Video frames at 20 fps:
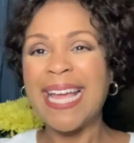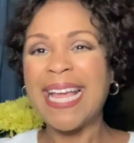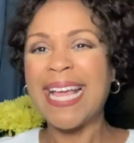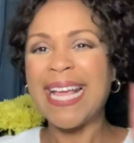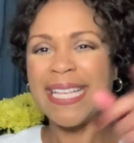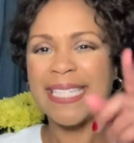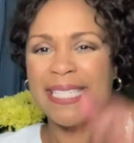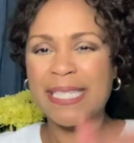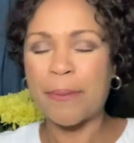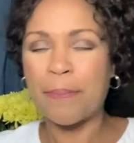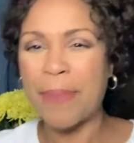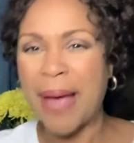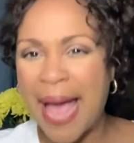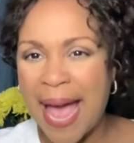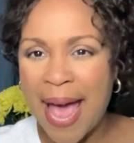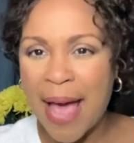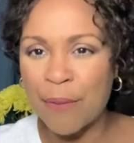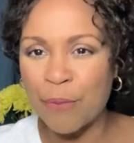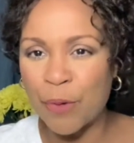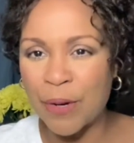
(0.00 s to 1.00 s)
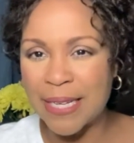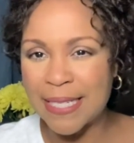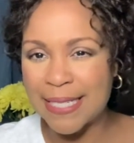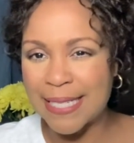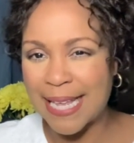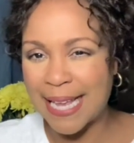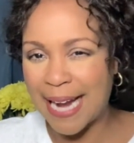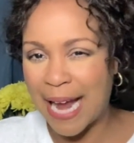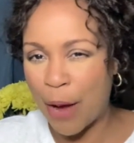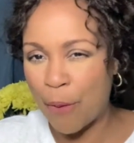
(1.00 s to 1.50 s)
It's the bad ones
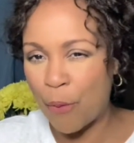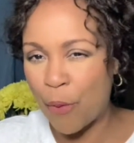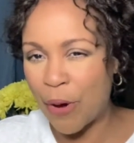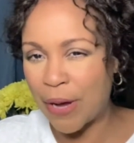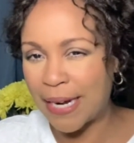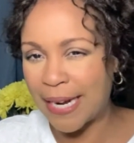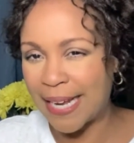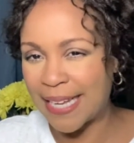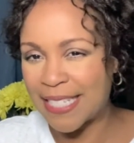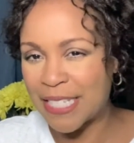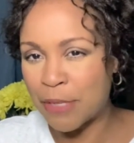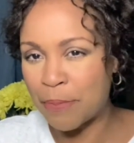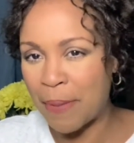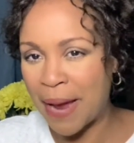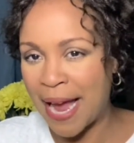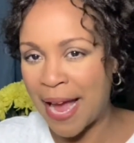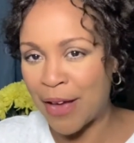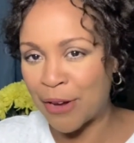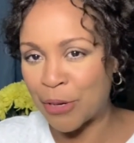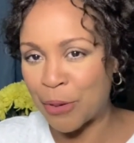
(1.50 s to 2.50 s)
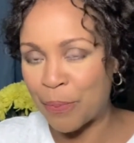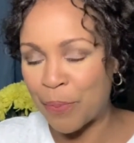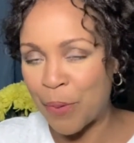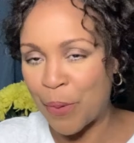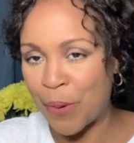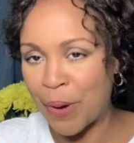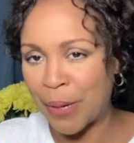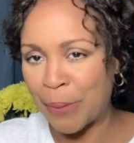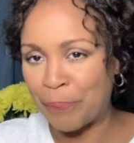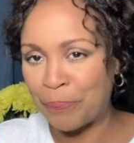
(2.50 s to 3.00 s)
that I want to expound
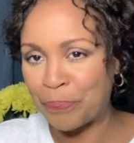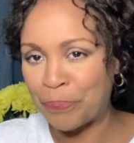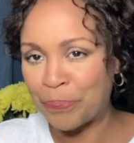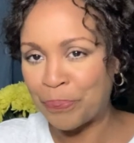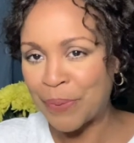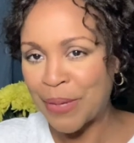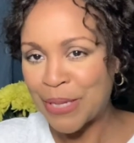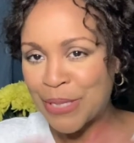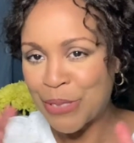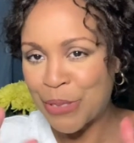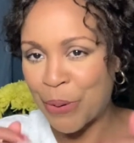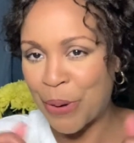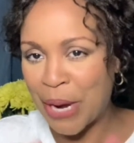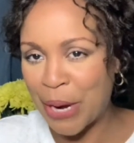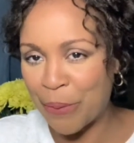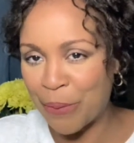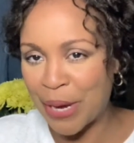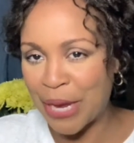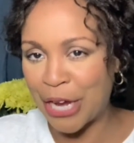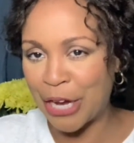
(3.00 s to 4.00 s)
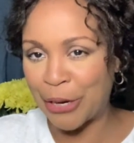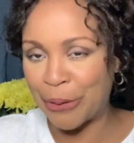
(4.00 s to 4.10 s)
upon. So here we go.